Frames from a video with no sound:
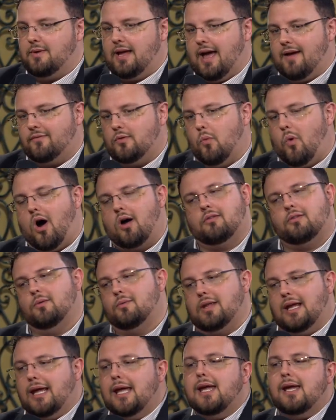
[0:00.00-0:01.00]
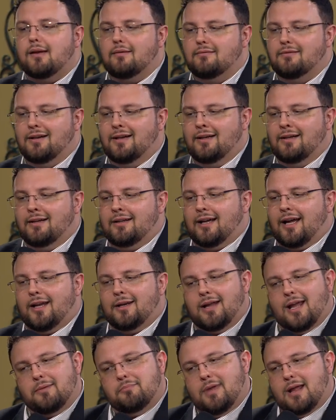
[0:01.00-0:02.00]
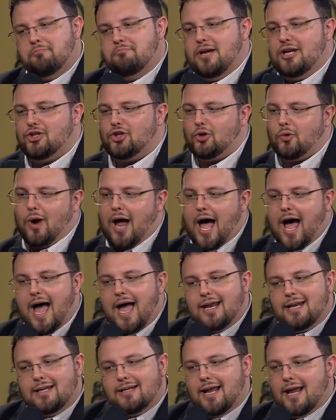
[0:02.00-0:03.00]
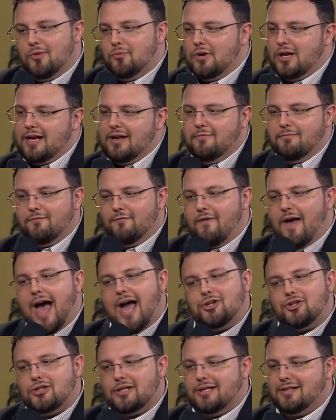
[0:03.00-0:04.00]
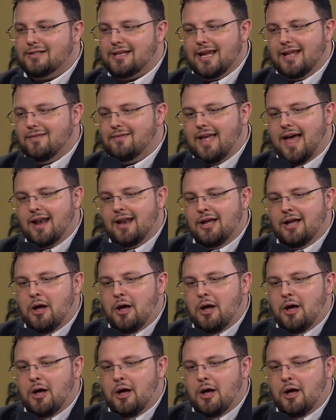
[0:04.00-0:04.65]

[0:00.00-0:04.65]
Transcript: we have to walk through the heat and, and, and be tried and, and really fashioned in that